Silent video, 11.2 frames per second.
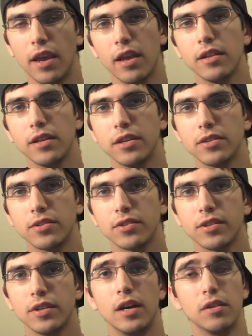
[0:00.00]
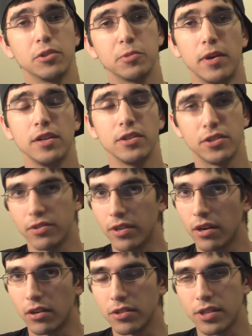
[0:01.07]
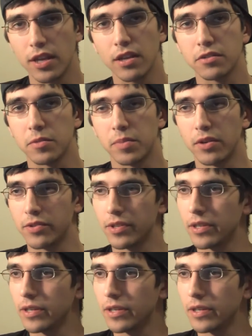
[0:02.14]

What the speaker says: aliens responded to Carl Sagan supposedly,